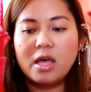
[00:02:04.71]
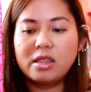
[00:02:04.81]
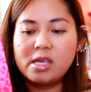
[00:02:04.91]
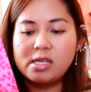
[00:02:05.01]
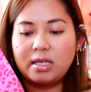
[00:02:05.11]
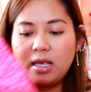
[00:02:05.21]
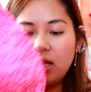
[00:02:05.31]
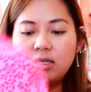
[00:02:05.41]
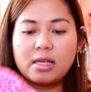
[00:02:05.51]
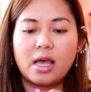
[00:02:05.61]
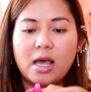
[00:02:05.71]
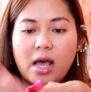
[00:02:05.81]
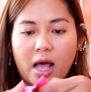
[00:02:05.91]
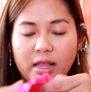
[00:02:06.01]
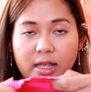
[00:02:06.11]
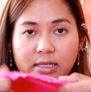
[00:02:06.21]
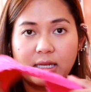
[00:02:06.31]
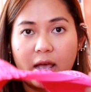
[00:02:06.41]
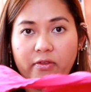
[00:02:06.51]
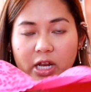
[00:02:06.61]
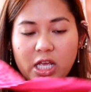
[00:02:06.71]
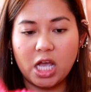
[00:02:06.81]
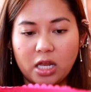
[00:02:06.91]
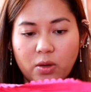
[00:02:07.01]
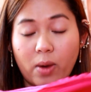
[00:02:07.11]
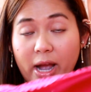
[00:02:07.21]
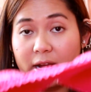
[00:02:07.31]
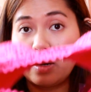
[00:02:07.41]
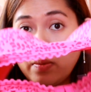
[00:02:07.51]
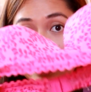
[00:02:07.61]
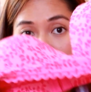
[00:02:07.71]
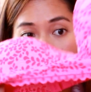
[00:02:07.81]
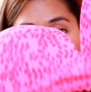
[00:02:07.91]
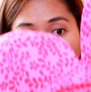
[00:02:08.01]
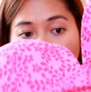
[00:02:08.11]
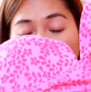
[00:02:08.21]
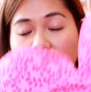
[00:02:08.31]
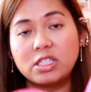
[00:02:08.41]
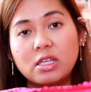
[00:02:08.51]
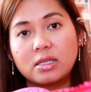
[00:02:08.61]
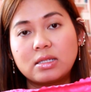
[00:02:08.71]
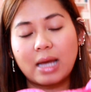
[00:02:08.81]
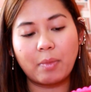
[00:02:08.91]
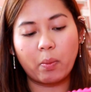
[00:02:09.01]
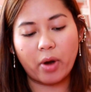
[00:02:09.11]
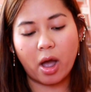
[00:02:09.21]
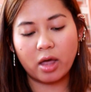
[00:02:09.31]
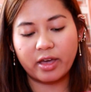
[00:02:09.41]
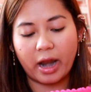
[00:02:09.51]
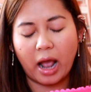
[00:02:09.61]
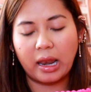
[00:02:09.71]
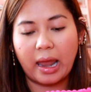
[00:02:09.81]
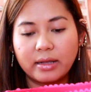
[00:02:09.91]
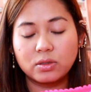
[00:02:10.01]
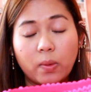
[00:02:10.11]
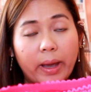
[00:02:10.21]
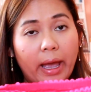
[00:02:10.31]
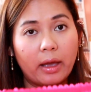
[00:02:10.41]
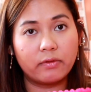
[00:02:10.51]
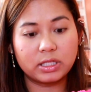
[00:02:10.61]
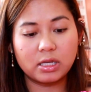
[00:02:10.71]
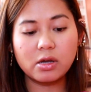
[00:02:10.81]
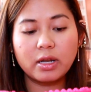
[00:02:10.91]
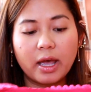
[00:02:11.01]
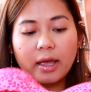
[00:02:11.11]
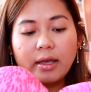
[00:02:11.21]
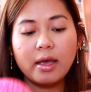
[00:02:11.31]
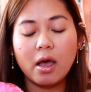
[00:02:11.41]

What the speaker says: This doesn't have any underwire, which I love. This is a type of bra that I like to wear every single day.